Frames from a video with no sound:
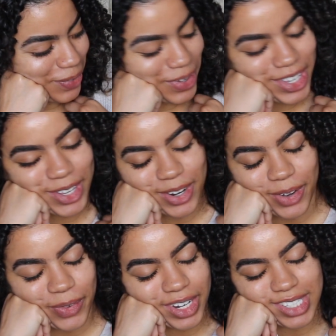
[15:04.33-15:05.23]
When you
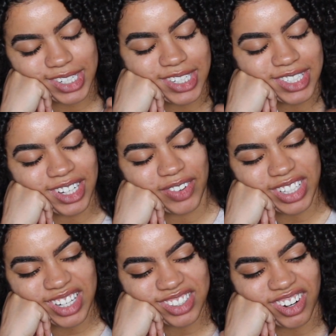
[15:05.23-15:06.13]
know what he's gonna say, what's
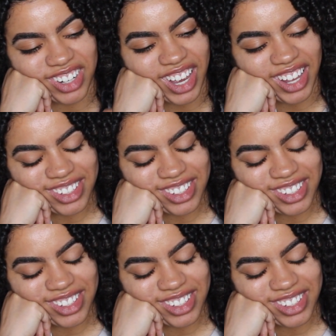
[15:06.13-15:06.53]
at Target?